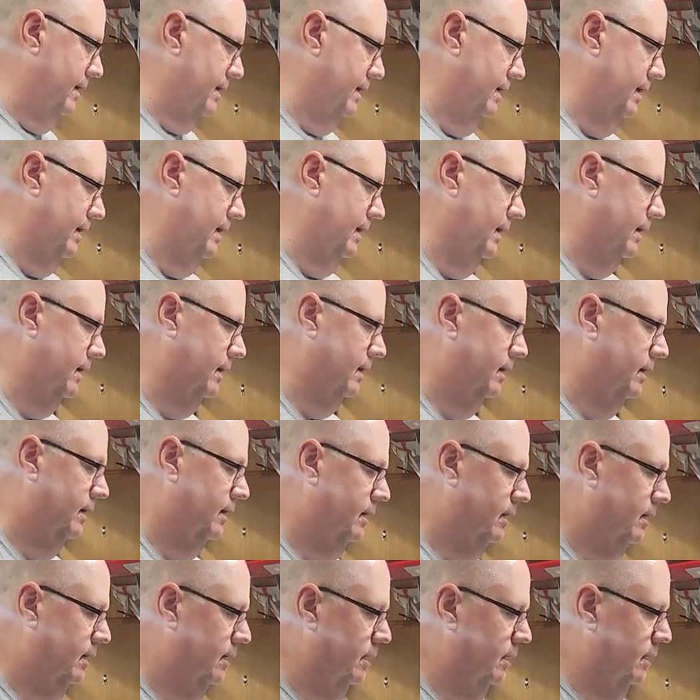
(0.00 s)
King
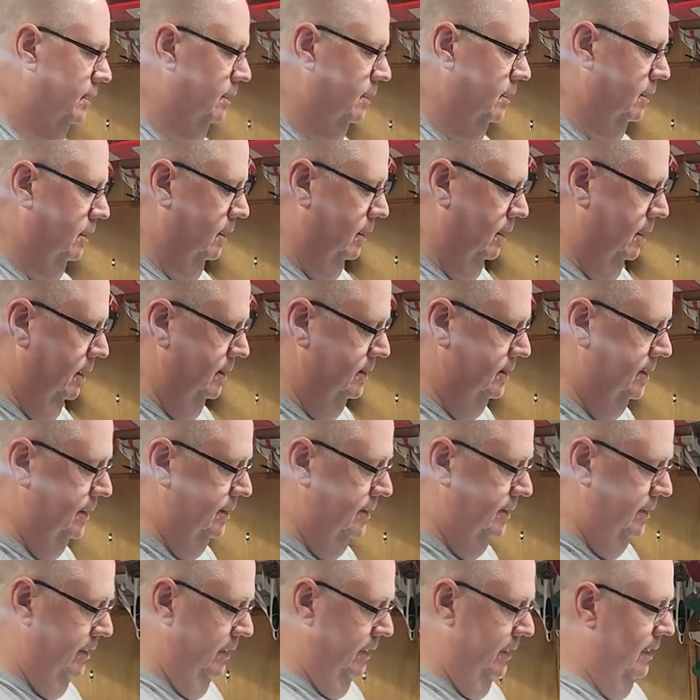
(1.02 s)
uh,
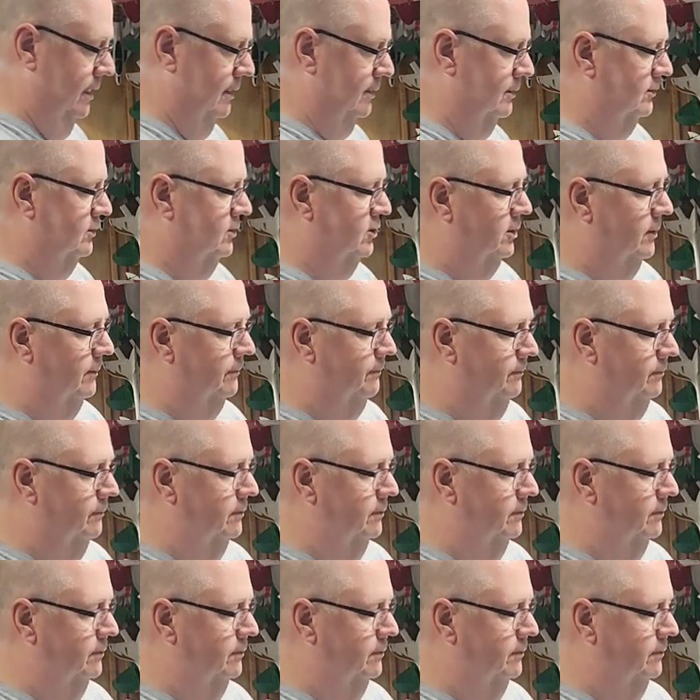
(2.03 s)
T T X.